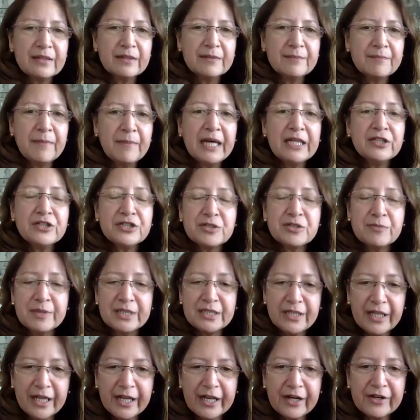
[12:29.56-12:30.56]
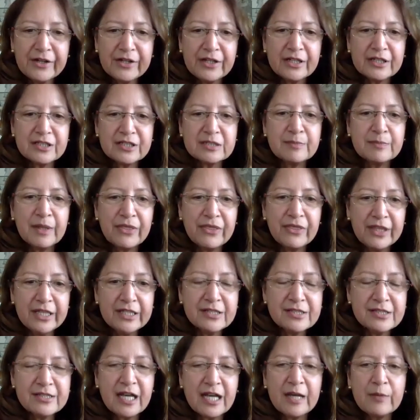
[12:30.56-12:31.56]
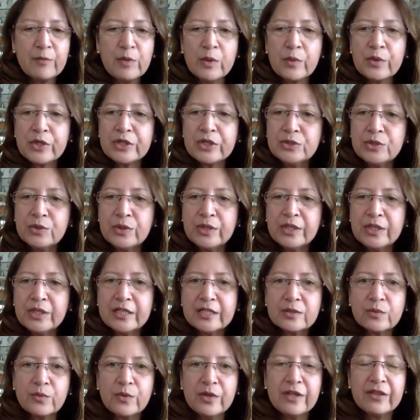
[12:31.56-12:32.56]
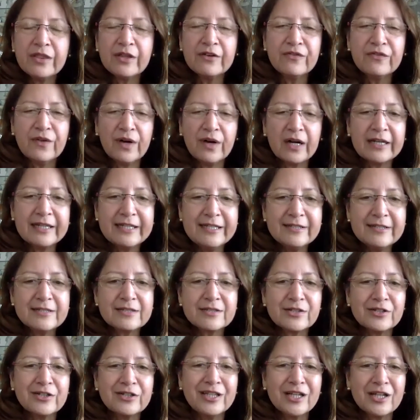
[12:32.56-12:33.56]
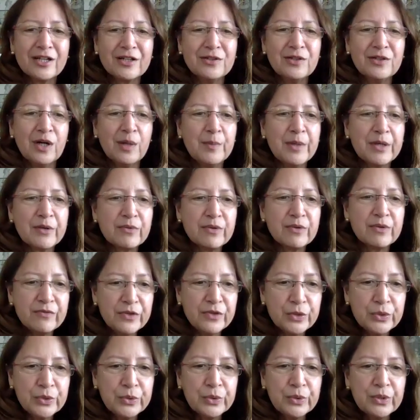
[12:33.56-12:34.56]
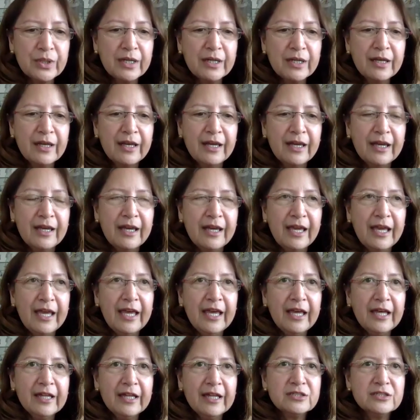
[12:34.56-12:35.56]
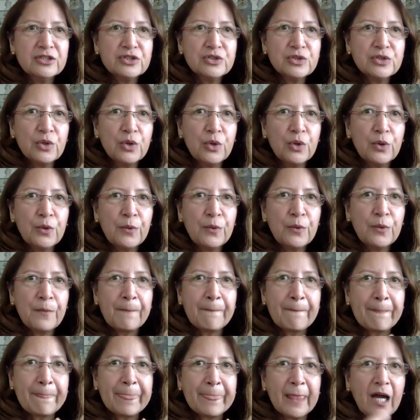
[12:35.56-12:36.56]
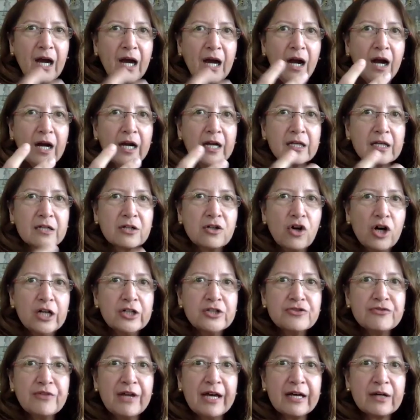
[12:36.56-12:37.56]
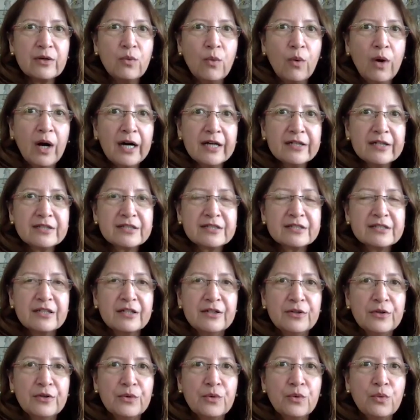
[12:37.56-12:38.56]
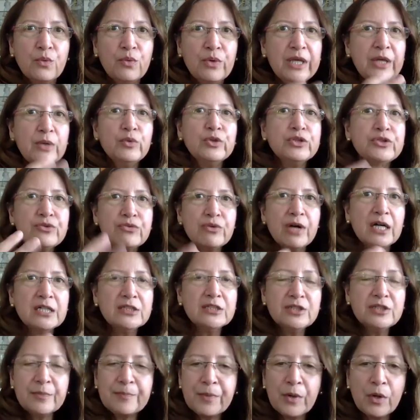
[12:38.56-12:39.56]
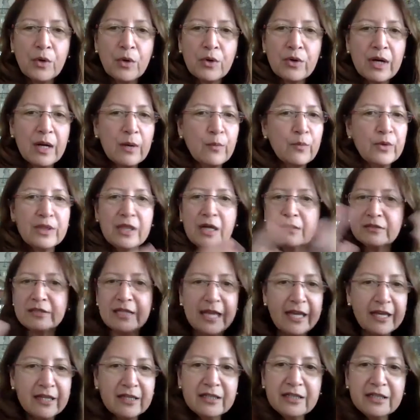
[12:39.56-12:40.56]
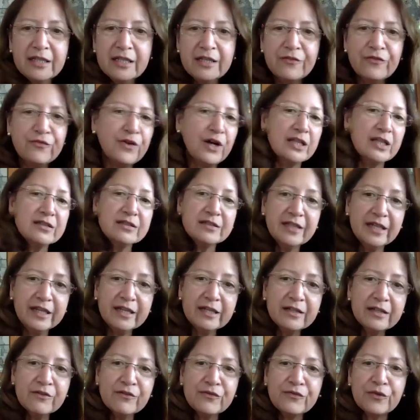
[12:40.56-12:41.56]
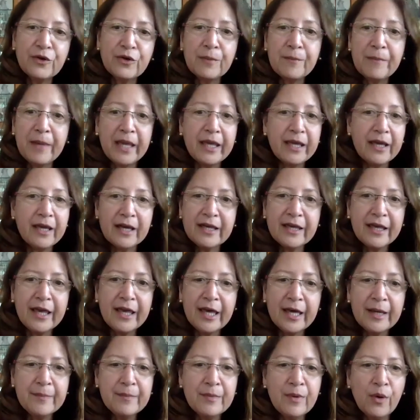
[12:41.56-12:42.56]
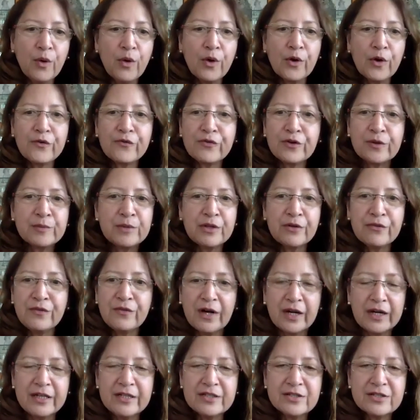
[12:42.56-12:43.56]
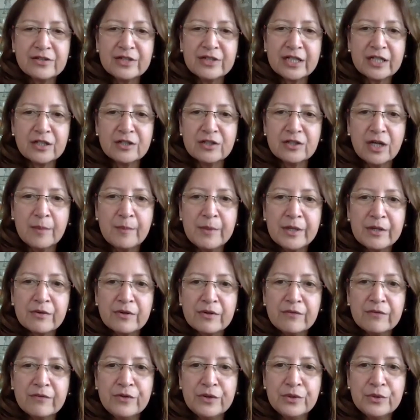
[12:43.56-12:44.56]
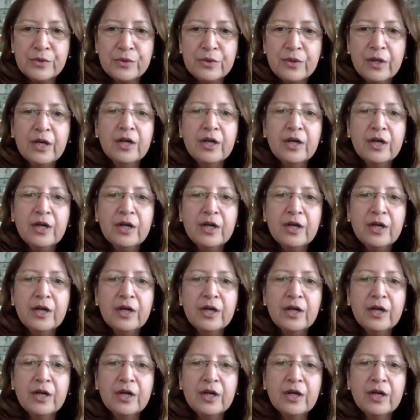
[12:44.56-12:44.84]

management areas. But this time we were doing it with the Far Eastern Economic Review. And so our contract was we would run the program without any funding from AIM or from the Far Eastern Economic Review.